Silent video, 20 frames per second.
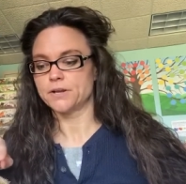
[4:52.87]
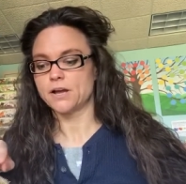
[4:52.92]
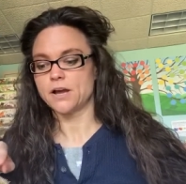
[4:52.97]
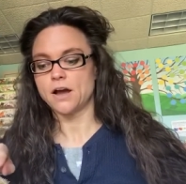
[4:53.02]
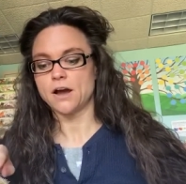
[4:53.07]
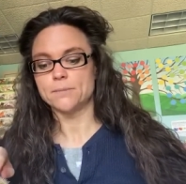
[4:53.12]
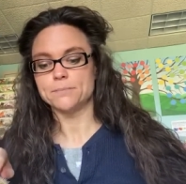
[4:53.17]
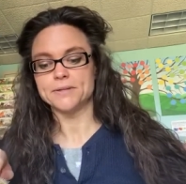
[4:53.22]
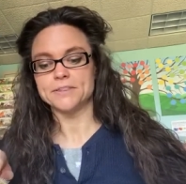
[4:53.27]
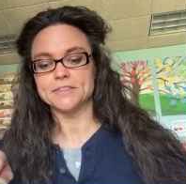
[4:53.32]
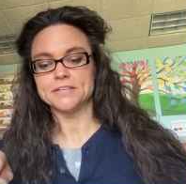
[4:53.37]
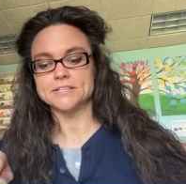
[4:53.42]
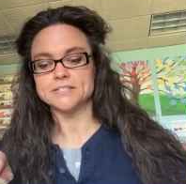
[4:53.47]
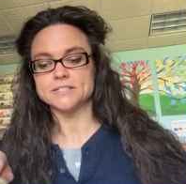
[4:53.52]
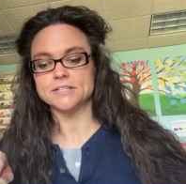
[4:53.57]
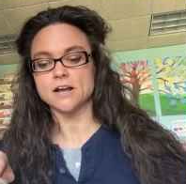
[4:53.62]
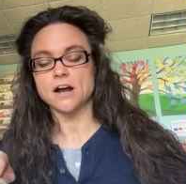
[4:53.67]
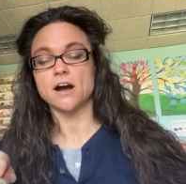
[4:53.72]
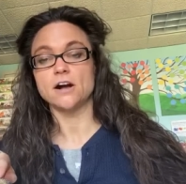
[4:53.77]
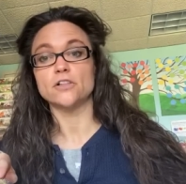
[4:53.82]
come in
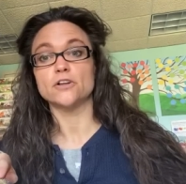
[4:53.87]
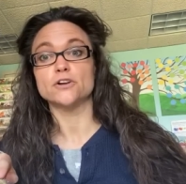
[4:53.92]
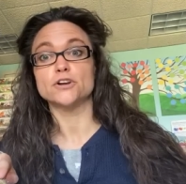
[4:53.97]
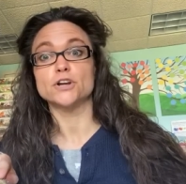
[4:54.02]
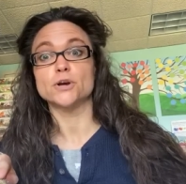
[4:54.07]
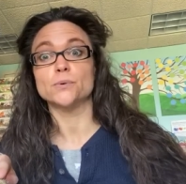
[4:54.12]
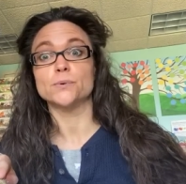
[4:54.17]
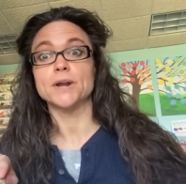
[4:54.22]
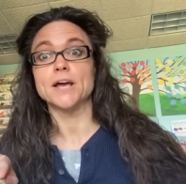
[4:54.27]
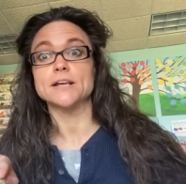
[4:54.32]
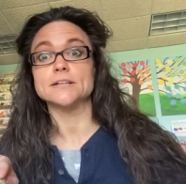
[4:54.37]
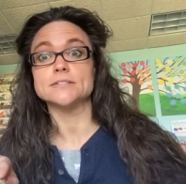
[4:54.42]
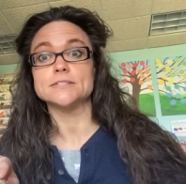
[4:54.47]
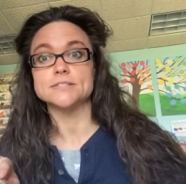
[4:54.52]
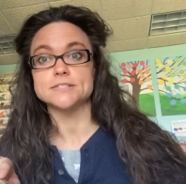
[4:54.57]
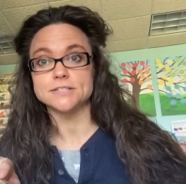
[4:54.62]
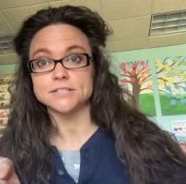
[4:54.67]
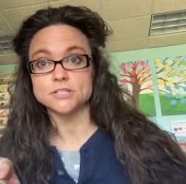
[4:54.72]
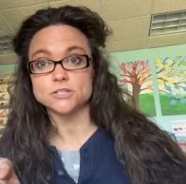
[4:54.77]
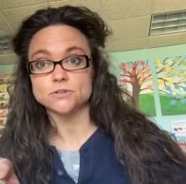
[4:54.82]
this color known as
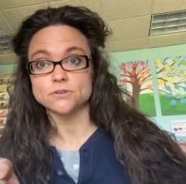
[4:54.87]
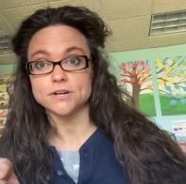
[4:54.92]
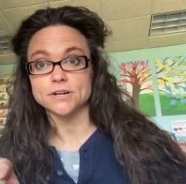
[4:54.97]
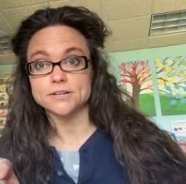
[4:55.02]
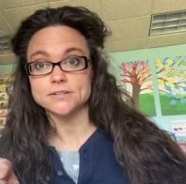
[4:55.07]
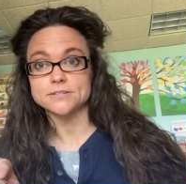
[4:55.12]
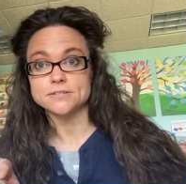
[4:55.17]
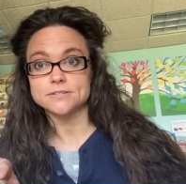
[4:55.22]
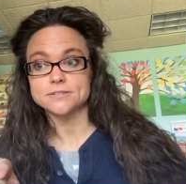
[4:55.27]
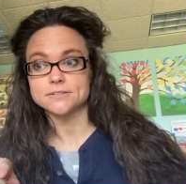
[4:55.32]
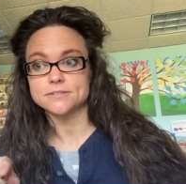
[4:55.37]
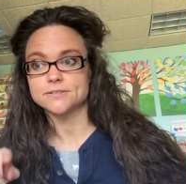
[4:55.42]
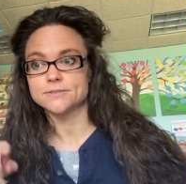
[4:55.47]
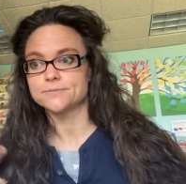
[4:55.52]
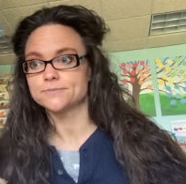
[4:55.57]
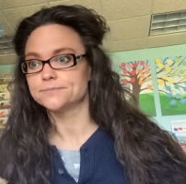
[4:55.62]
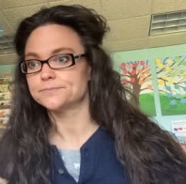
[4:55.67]
citrus.